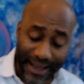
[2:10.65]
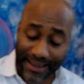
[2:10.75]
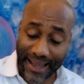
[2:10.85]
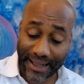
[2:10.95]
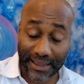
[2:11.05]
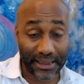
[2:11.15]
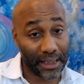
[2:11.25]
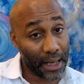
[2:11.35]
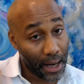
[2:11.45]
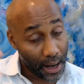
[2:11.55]
That is
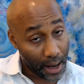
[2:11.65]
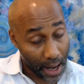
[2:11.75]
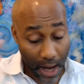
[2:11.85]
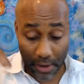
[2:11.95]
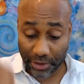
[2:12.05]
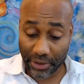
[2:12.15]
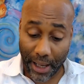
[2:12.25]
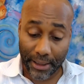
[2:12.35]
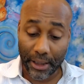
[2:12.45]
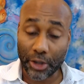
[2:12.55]
an air
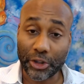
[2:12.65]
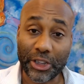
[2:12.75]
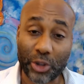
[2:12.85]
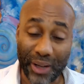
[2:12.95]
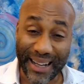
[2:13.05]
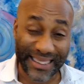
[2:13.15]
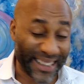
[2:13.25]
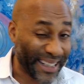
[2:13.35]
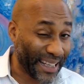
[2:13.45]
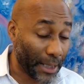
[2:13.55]
sign energy. So that is a
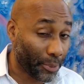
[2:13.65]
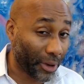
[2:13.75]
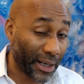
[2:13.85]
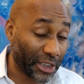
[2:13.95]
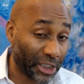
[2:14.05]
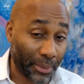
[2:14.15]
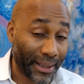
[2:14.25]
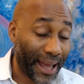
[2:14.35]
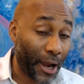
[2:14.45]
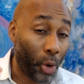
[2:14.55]
Libra, a
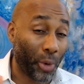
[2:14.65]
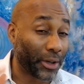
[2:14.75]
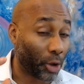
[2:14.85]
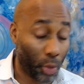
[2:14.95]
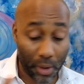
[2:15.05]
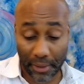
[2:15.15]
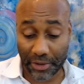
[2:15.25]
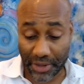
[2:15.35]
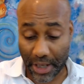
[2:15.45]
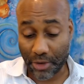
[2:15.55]
Gemini, or an
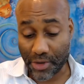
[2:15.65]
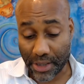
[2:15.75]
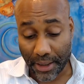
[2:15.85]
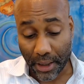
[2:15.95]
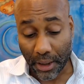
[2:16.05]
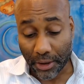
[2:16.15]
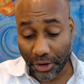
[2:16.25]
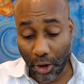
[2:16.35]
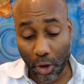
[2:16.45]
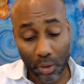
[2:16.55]
Aquarius energy.
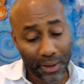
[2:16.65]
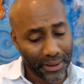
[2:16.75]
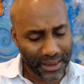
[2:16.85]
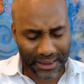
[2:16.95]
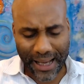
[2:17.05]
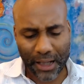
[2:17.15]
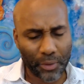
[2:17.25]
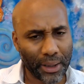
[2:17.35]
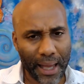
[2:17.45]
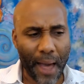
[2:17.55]
So just kind of
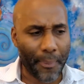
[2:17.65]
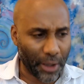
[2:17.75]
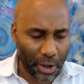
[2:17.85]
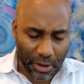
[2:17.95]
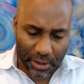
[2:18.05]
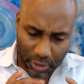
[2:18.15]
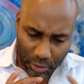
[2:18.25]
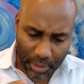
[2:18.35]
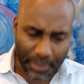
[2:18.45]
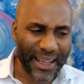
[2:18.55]
recapping here
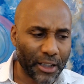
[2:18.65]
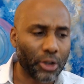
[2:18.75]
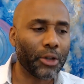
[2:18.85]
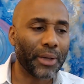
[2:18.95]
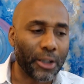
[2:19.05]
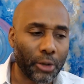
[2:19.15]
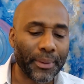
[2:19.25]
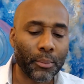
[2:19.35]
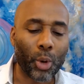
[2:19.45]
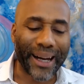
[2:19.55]
to make it a little, a little bit
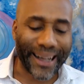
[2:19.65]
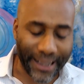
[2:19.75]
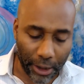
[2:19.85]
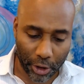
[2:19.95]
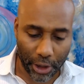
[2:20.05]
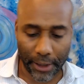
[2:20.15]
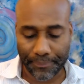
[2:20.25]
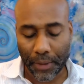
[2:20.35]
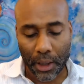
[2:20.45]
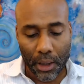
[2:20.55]
more clear cut
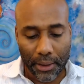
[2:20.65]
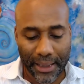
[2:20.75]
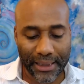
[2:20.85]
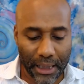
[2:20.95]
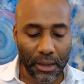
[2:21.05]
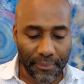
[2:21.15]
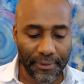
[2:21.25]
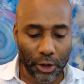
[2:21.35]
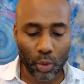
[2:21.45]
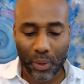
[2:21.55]
this
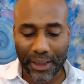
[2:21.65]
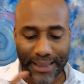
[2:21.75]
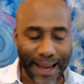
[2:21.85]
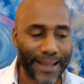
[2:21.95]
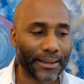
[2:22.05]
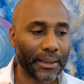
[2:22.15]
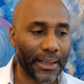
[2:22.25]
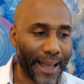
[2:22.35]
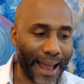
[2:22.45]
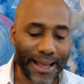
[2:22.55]
individual is at it
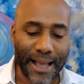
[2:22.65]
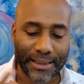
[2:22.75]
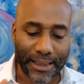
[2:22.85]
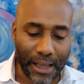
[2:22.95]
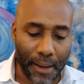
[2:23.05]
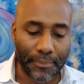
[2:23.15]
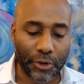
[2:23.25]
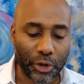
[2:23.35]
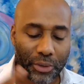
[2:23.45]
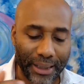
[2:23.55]
has come
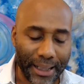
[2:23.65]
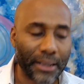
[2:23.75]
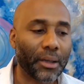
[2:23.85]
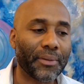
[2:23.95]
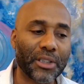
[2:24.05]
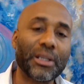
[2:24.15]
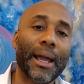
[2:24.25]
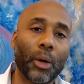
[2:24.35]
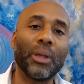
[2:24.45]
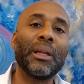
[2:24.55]
to the end of a
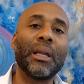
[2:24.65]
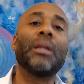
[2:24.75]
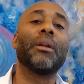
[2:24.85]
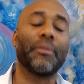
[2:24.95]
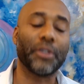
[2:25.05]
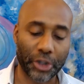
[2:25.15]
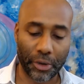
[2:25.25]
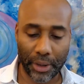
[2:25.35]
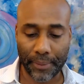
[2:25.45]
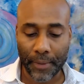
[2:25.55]
cycle, the end of a journey.